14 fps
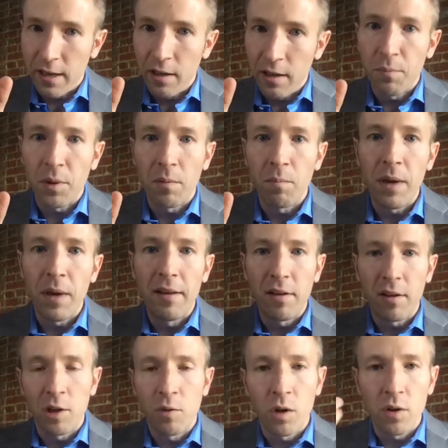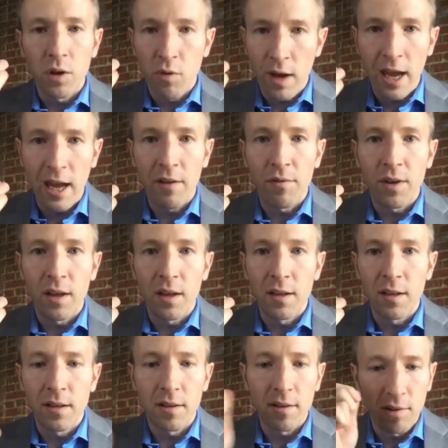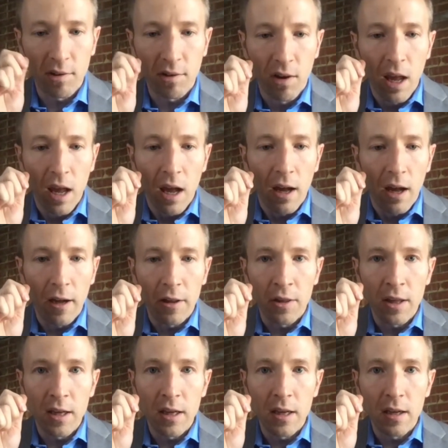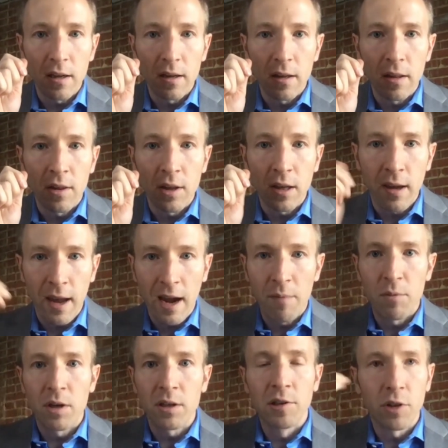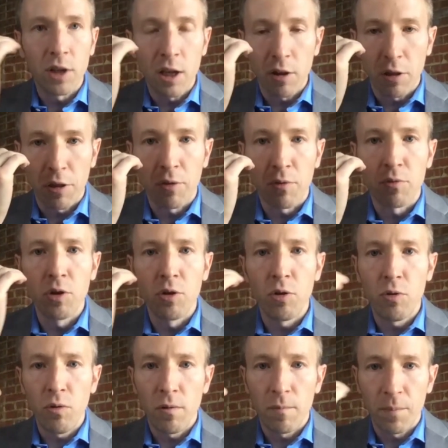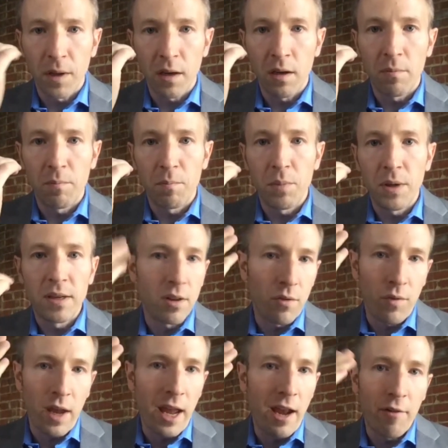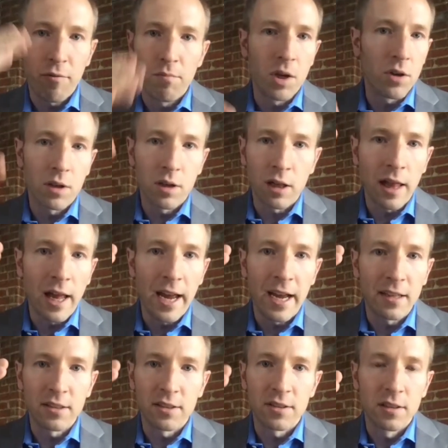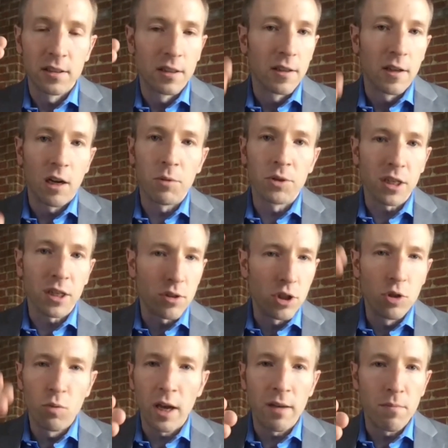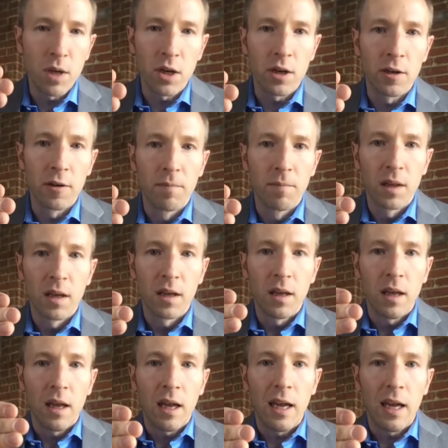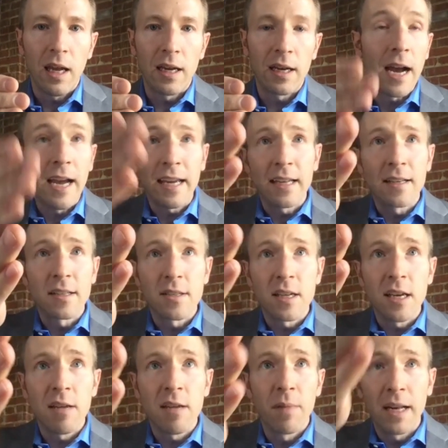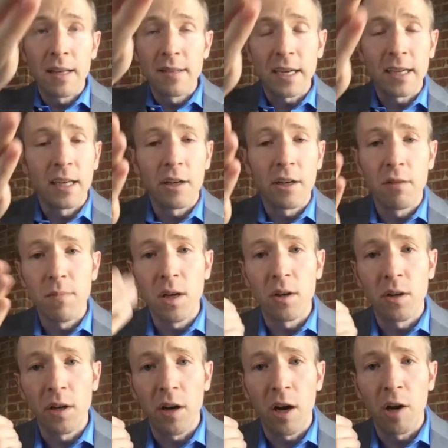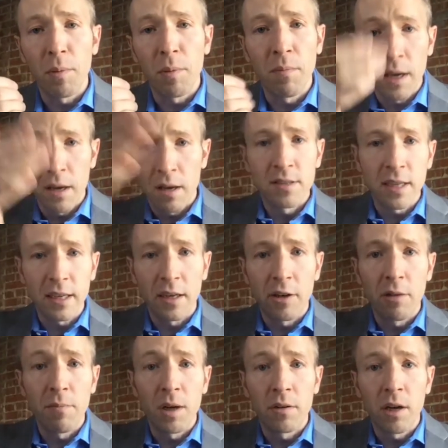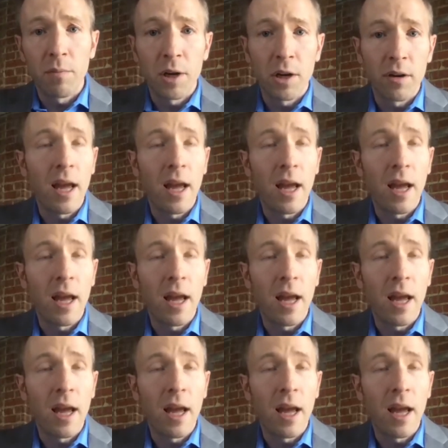but basically what you have is the camera is looking through a piece of half mirrored glass, almost like a two-way mirror. And I can see my secondary mirror up here and have